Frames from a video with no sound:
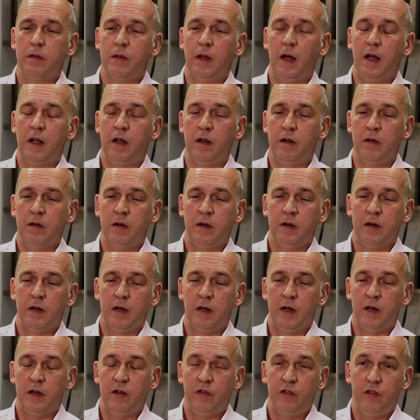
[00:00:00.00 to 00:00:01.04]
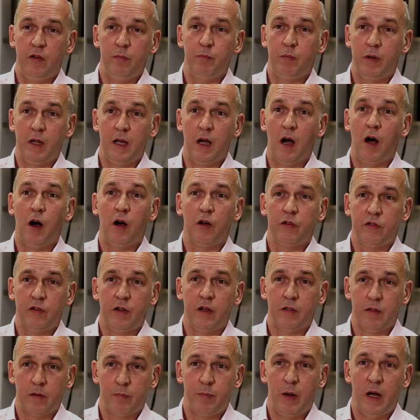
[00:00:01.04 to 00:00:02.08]
then simply
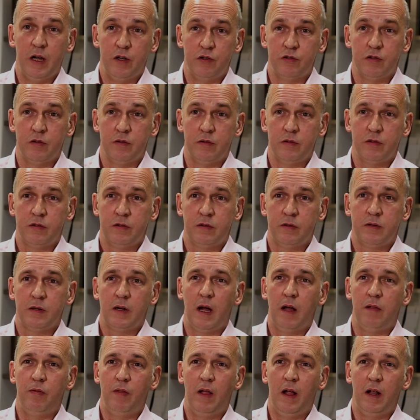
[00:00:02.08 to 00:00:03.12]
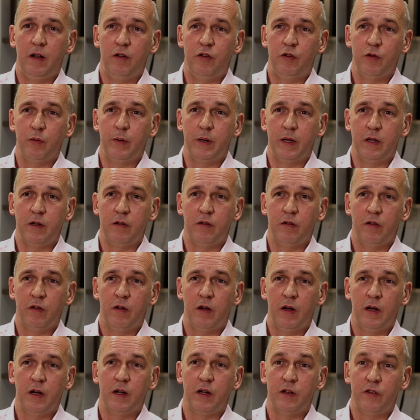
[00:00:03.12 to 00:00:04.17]
asking the patient and then doing
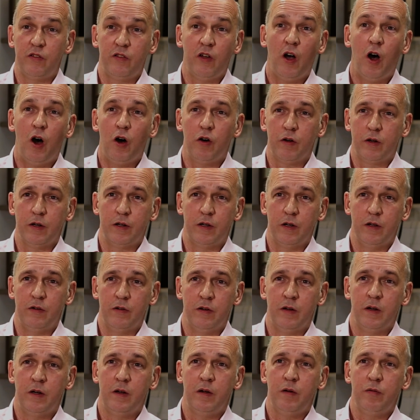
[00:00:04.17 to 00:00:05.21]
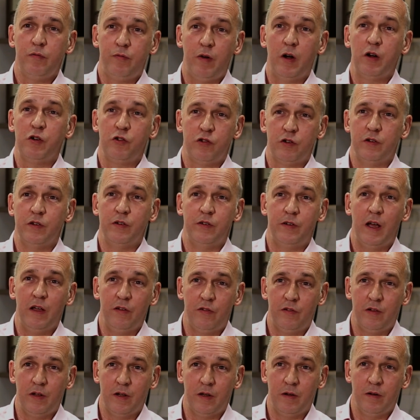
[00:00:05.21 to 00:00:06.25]
targeted function
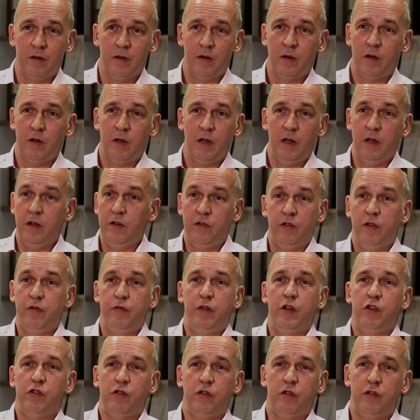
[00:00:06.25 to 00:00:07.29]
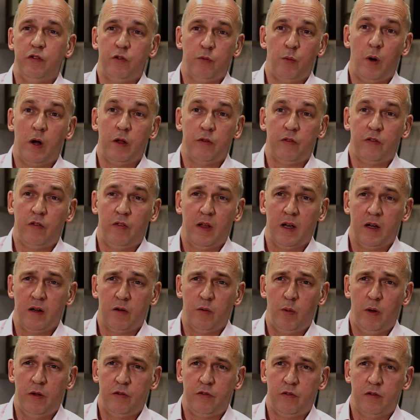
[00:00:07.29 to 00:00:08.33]
testing is sufficient to answer
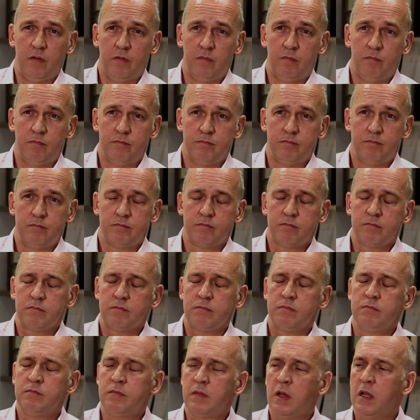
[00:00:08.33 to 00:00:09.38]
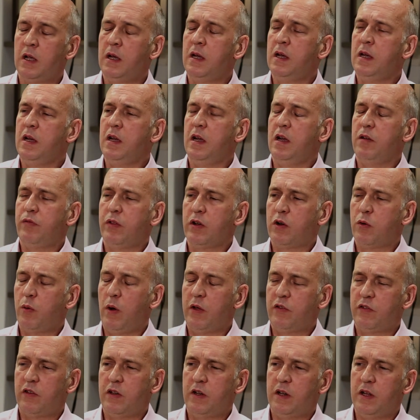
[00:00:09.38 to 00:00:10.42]
that question. If the
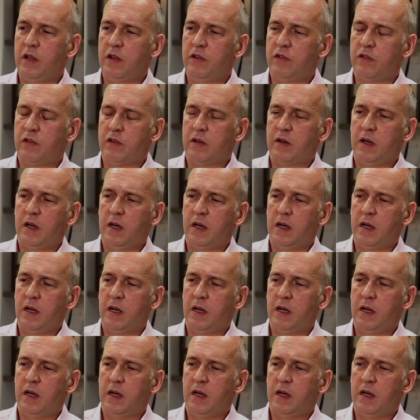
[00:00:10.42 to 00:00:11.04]
question is